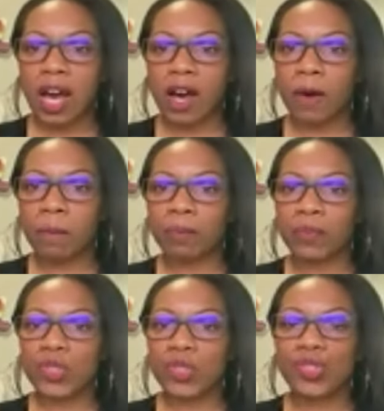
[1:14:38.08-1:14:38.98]

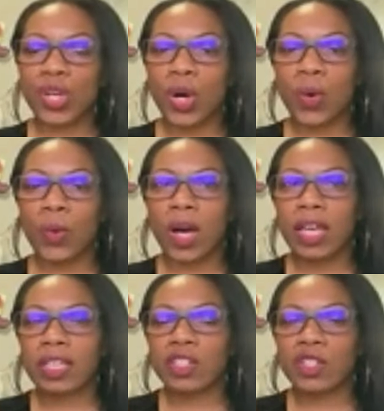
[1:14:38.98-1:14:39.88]
Um, so,
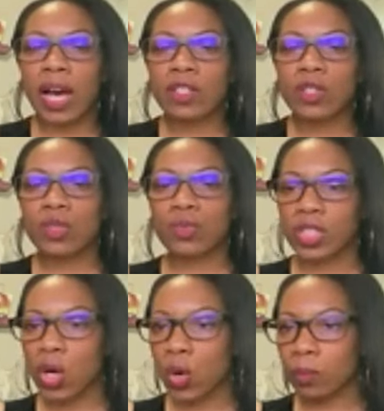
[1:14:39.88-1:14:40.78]
you know, I just
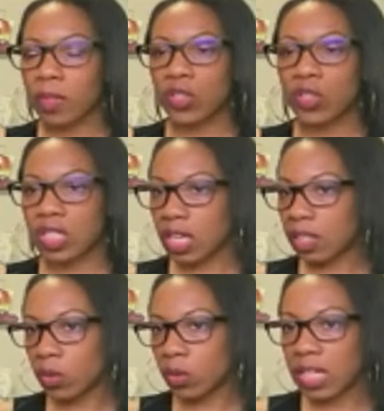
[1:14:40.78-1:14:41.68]
really hope that she's
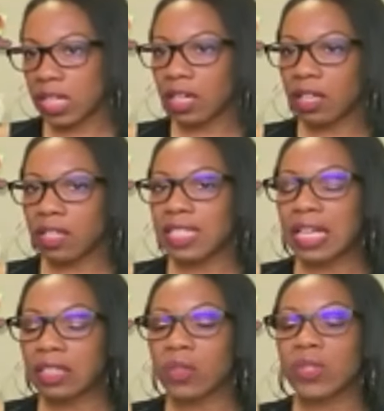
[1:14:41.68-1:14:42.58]
understanding
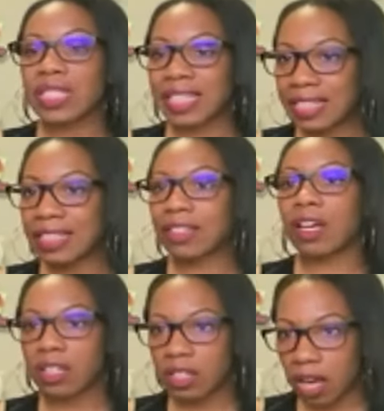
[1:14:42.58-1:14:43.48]
understanding
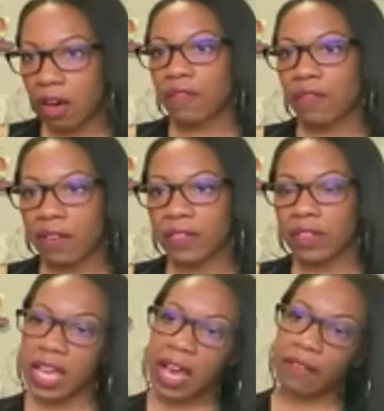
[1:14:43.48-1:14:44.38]
enough after
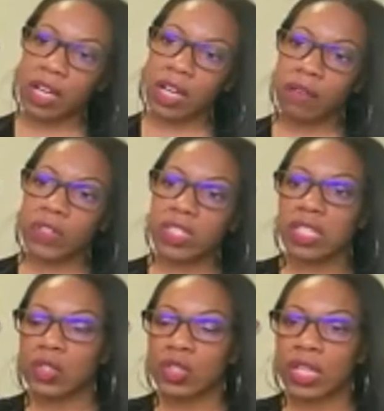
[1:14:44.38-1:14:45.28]
they have the
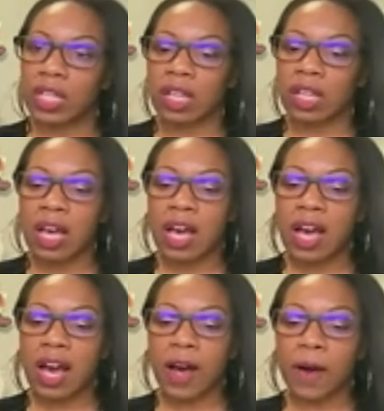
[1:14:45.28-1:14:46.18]
conversation
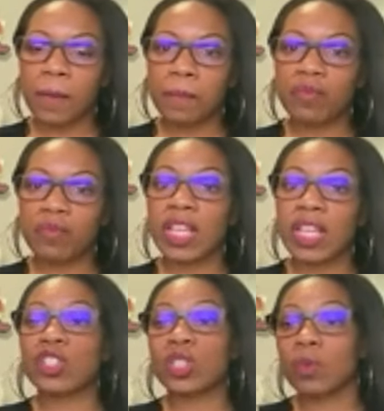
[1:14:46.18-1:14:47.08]
um,
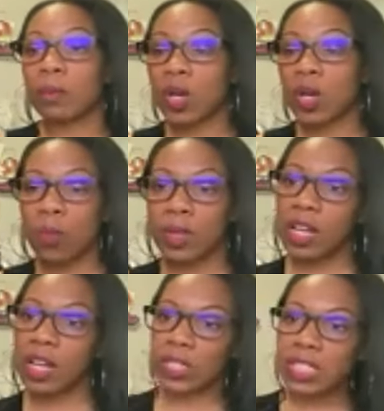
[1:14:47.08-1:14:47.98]
that she would be
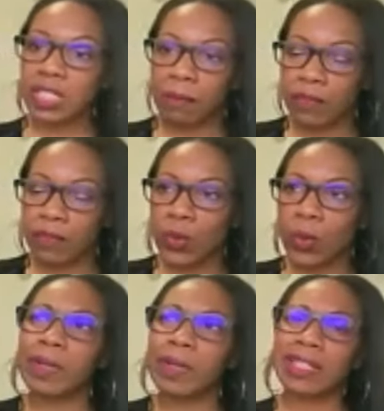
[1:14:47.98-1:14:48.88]
open and receptive
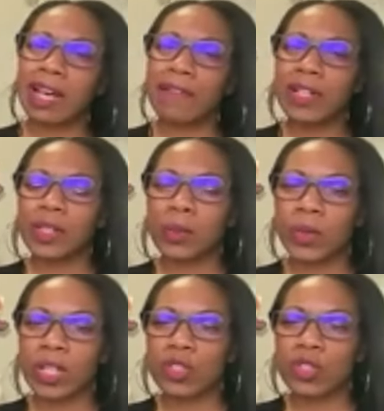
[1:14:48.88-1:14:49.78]
to it. But I definitely
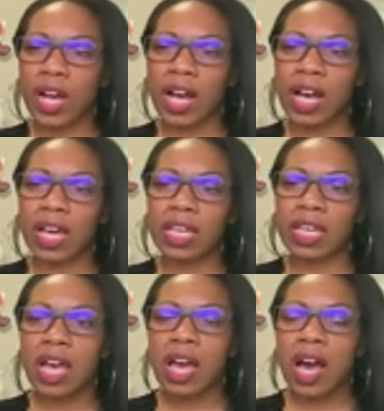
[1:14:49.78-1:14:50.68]
wouldn't
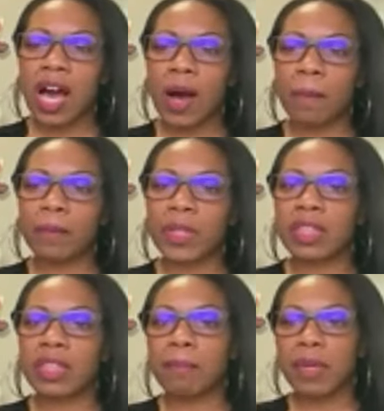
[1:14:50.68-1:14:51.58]
try um,
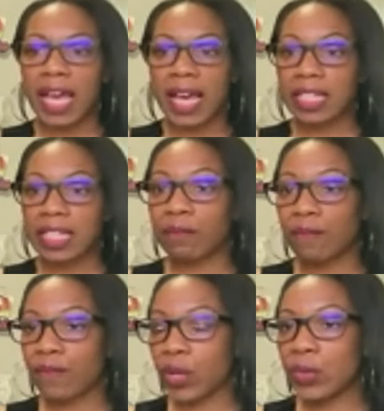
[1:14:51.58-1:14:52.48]
the
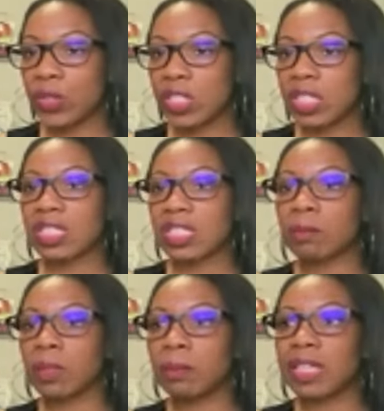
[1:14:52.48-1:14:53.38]
pegging first,
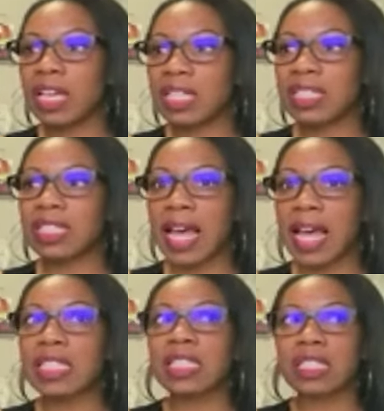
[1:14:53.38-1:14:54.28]
simply because
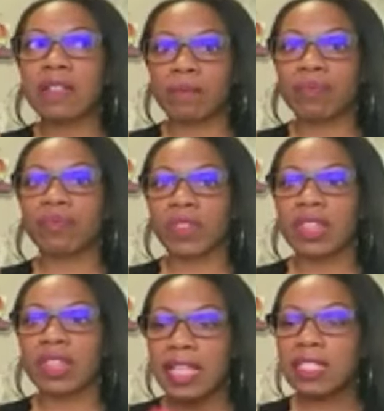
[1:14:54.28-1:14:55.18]
that's
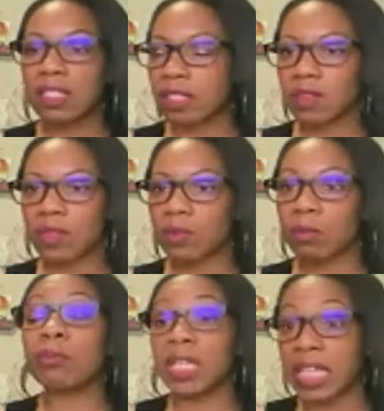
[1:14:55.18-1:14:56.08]
that's
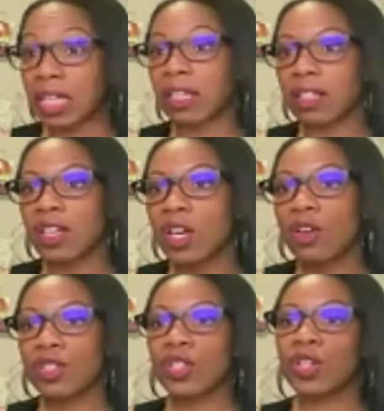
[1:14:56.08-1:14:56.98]
big
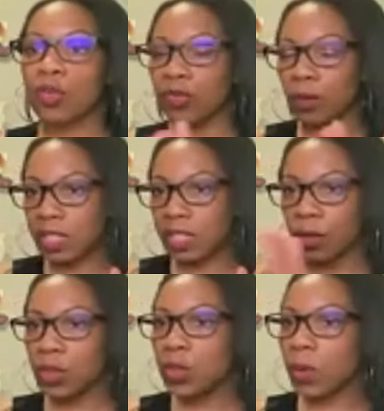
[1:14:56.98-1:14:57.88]
to go from
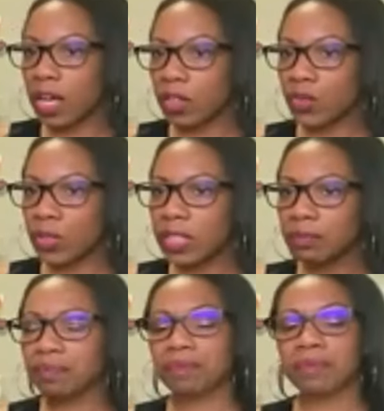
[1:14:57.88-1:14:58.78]
zero to a
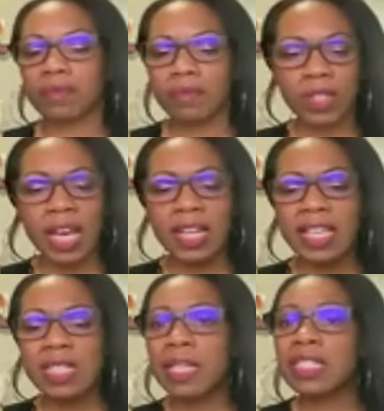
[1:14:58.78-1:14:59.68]
hundred. And
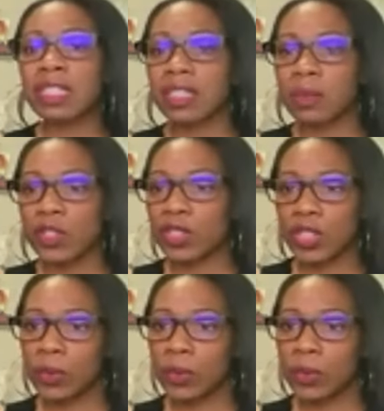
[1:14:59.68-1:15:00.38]
that's basically what you're